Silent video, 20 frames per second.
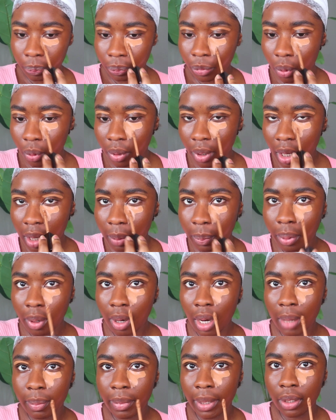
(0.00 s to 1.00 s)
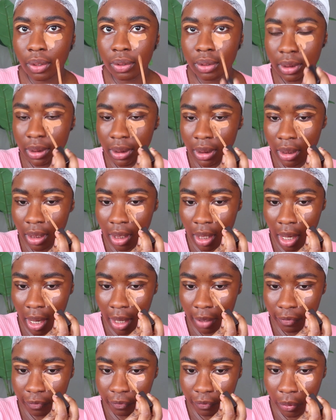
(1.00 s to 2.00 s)
When I apply my concealer, I
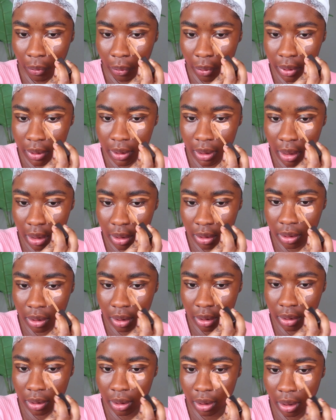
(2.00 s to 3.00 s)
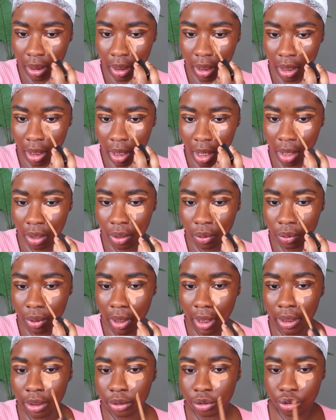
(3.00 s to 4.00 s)
focus it just in here. I don't
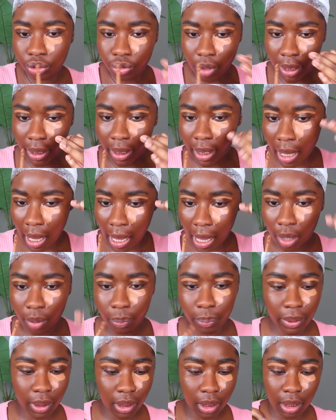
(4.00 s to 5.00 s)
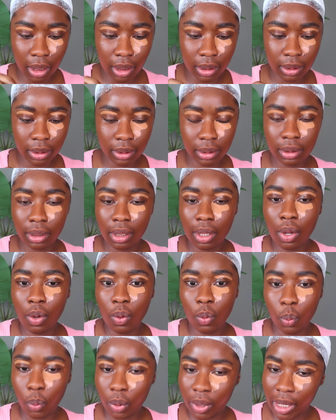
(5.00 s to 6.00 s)
like drag it out because
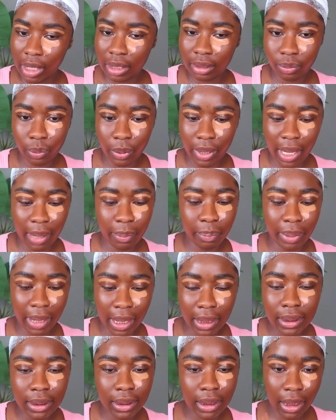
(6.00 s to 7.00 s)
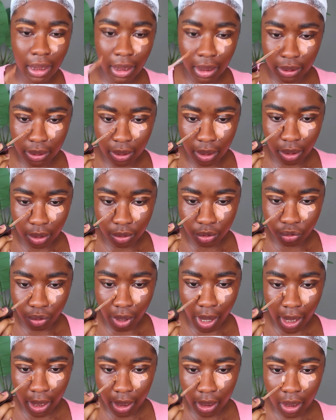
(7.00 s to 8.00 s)
when I blend it, it's gonna
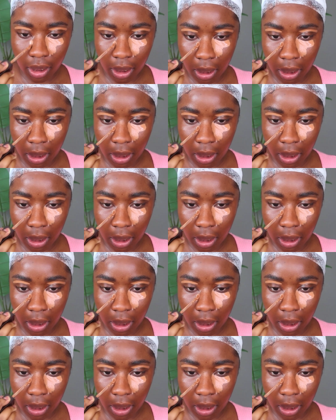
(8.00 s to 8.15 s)
drag.